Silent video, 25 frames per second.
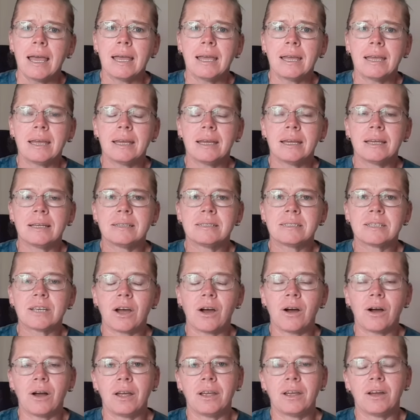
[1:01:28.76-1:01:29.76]
And
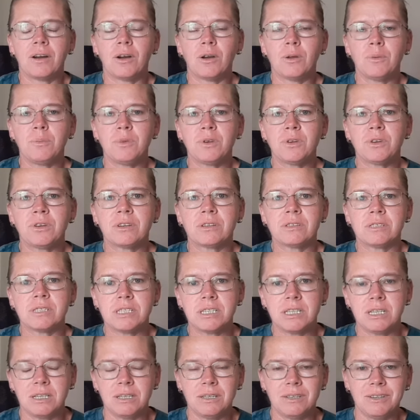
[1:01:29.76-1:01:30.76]
I hope you
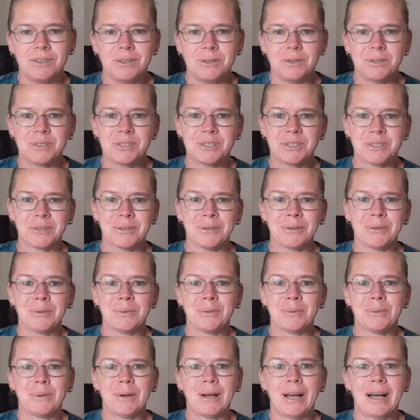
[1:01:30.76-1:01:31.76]
continue
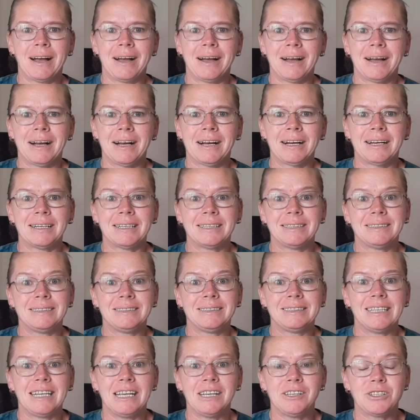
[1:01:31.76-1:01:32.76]
to
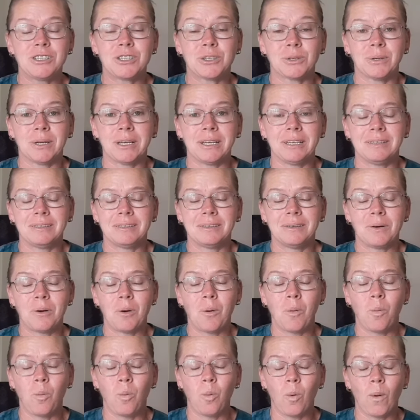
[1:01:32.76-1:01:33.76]
enjoy
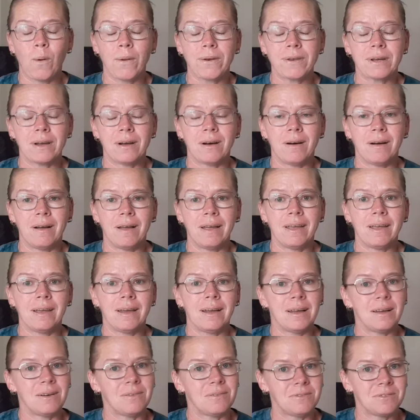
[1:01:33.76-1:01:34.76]
what I
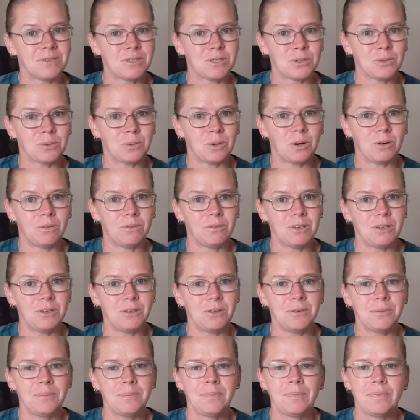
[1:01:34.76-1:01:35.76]
have to offer
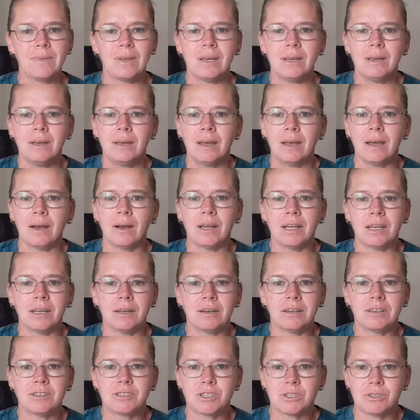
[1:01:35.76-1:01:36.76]
you
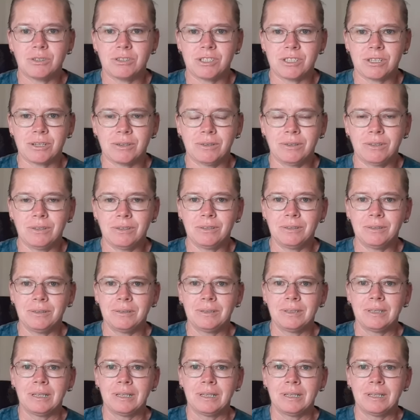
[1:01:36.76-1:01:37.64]
and to show you.